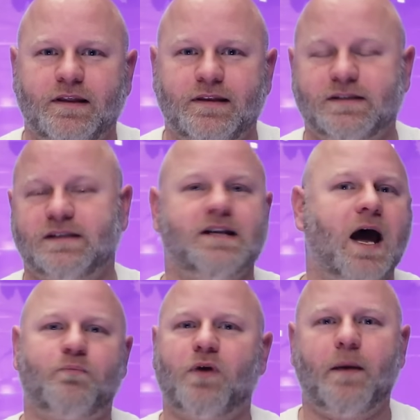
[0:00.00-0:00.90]
This is
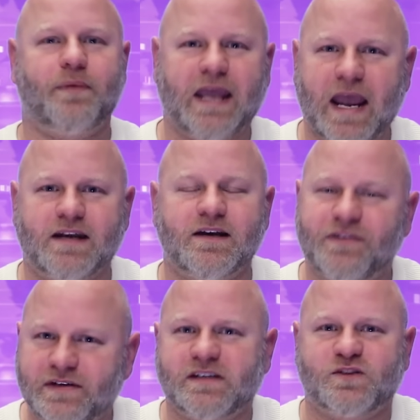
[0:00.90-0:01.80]
not propaganda.
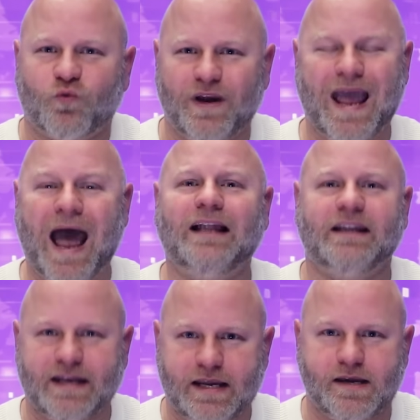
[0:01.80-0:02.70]
This is
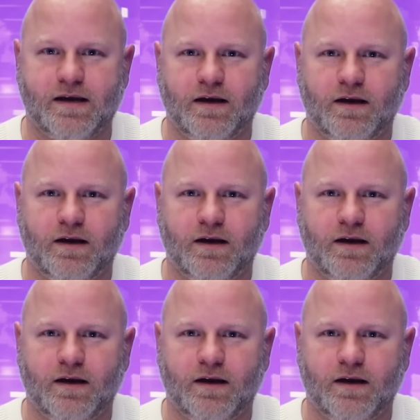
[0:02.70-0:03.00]
reality.